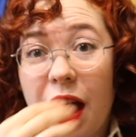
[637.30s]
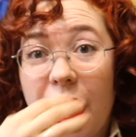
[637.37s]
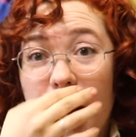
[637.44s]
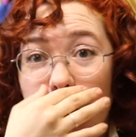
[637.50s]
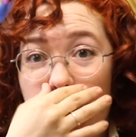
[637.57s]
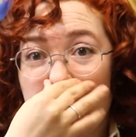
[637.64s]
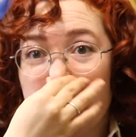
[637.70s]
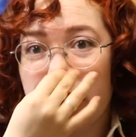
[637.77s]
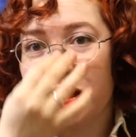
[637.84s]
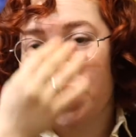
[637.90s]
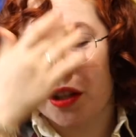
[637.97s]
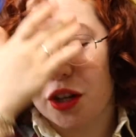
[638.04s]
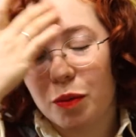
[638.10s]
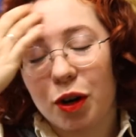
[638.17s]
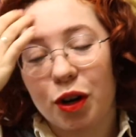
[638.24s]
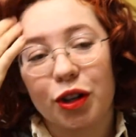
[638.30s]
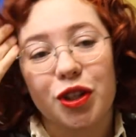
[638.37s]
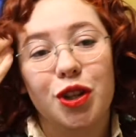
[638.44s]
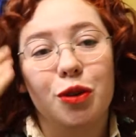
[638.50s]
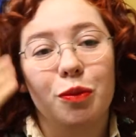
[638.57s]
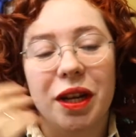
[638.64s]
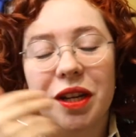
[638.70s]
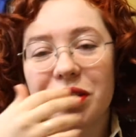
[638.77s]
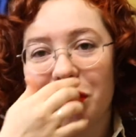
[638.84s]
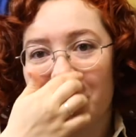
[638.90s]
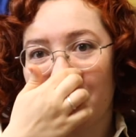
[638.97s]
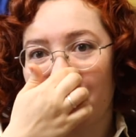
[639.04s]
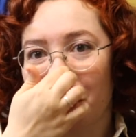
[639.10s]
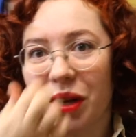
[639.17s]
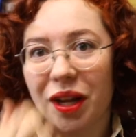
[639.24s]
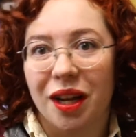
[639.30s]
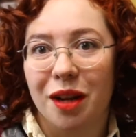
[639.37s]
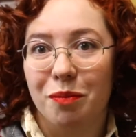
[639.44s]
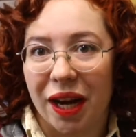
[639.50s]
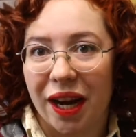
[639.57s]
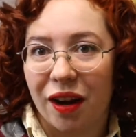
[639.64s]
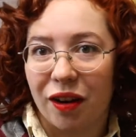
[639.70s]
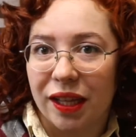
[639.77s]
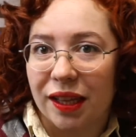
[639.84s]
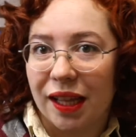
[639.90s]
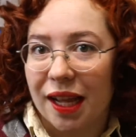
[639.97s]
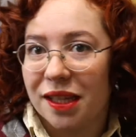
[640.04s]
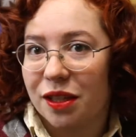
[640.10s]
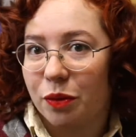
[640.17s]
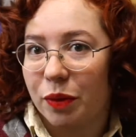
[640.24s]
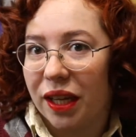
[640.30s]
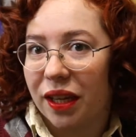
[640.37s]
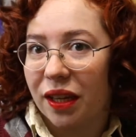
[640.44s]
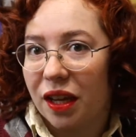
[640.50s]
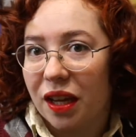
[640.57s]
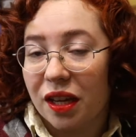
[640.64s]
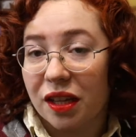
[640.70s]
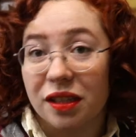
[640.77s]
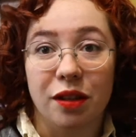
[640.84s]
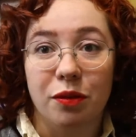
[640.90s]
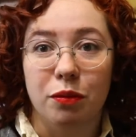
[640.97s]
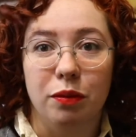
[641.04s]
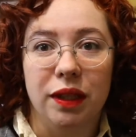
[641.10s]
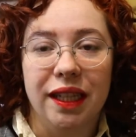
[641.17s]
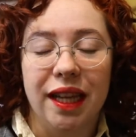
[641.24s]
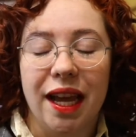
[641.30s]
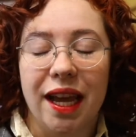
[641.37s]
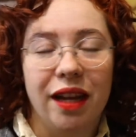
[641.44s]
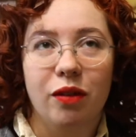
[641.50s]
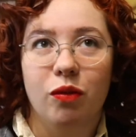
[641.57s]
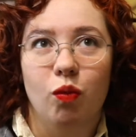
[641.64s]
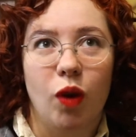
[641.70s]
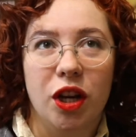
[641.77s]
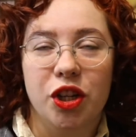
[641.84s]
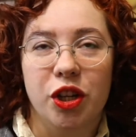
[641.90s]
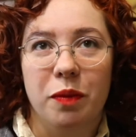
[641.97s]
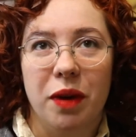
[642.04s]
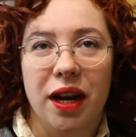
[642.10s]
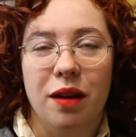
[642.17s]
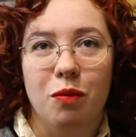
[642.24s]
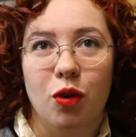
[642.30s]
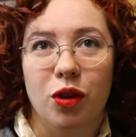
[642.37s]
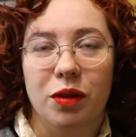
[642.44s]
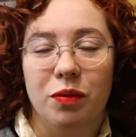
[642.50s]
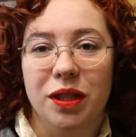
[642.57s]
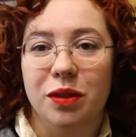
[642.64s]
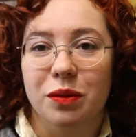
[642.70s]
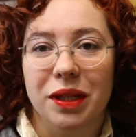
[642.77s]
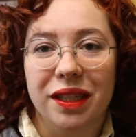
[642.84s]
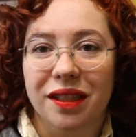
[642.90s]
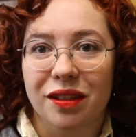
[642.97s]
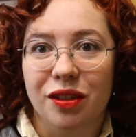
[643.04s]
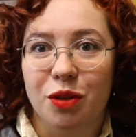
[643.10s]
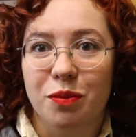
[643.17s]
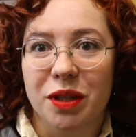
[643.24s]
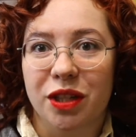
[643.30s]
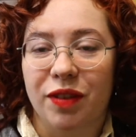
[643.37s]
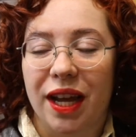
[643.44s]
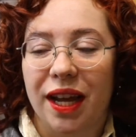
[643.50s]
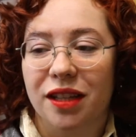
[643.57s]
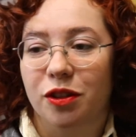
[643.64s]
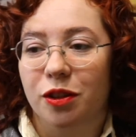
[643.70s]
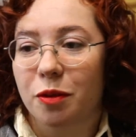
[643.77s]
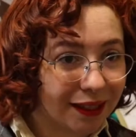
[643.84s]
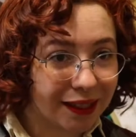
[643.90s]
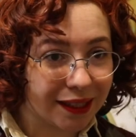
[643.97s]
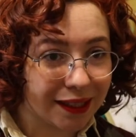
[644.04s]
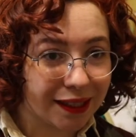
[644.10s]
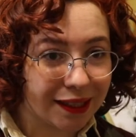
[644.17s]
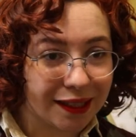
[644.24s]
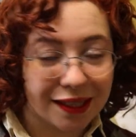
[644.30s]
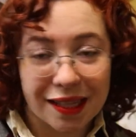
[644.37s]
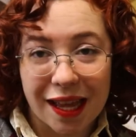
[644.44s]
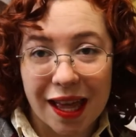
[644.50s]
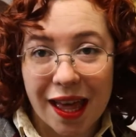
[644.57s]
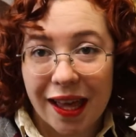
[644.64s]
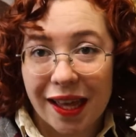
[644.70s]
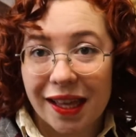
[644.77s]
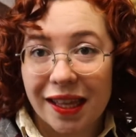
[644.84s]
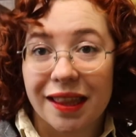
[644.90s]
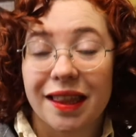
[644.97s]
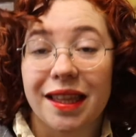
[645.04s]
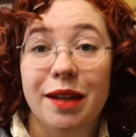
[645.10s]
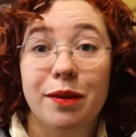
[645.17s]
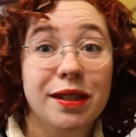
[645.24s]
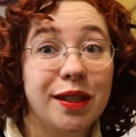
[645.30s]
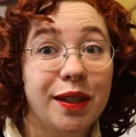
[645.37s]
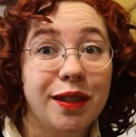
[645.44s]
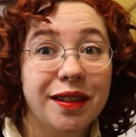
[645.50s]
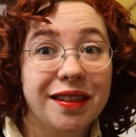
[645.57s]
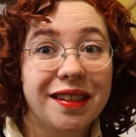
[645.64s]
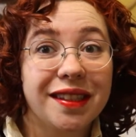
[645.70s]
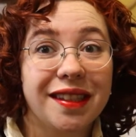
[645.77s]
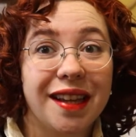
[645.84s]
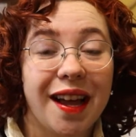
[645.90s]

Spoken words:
I don't want to disturb her too much so my hair can last a week, because I really hate washing my hair more than once a week. It's too much of a hassle. This is the results.